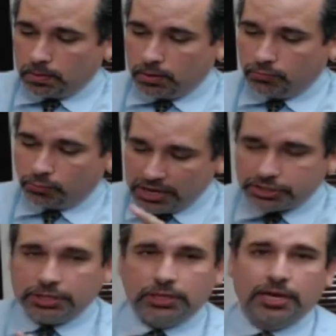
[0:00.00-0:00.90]

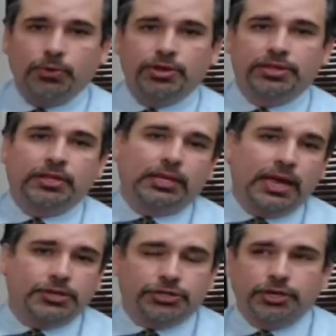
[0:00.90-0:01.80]
Recently, within the
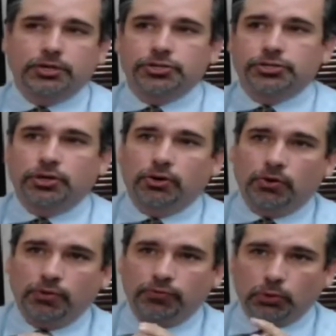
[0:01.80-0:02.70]
last year or
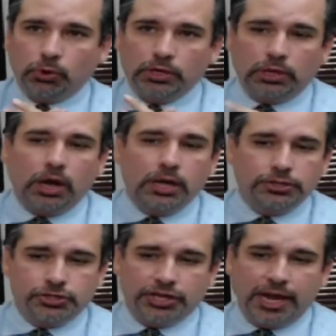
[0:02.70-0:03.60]
so, Florida law
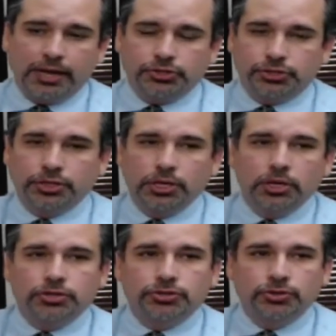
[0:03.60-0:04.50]
has changed
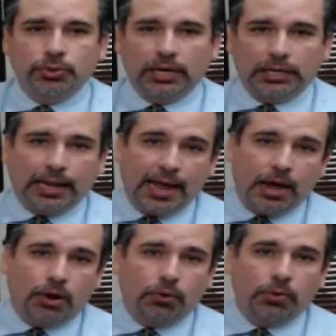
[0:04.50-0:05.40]
to
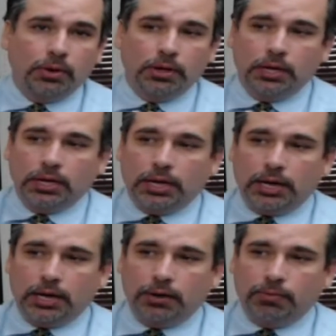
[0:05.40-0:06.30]
allow
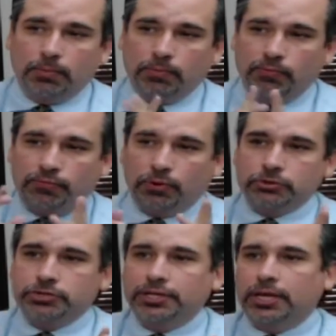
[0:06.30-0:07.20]

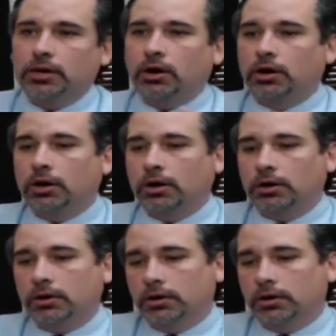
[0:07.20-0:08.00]
folks that are